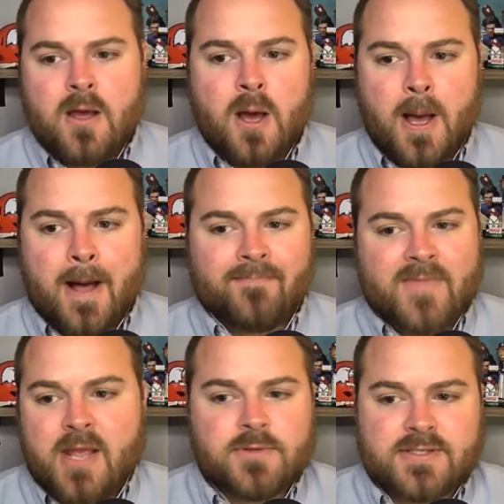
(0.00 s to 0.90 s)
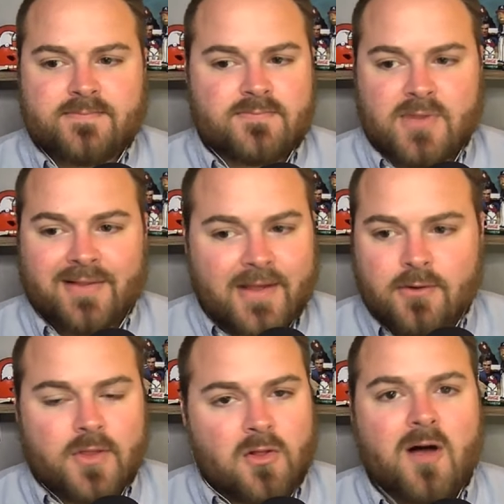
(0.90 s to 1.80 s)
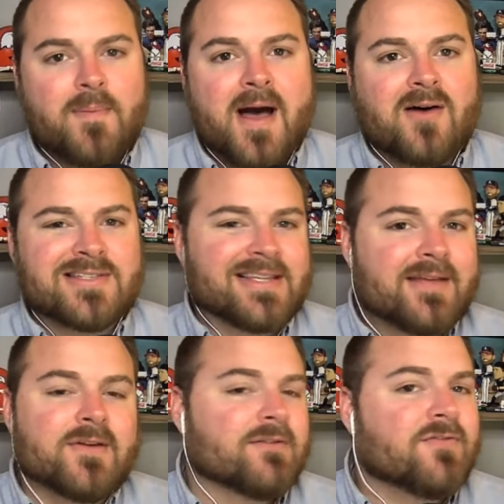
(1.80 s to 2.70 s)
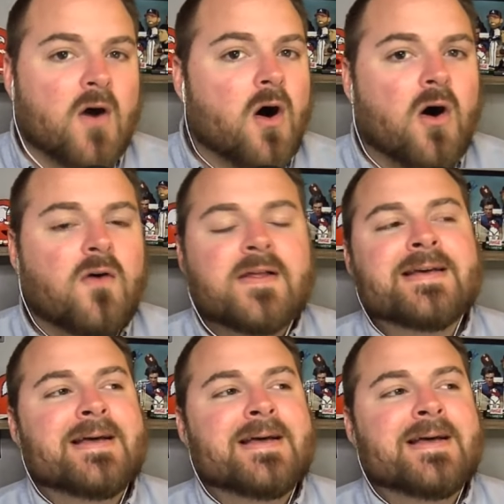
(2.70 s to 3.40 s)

Um, he was the leader in the clubhouse leaving fall.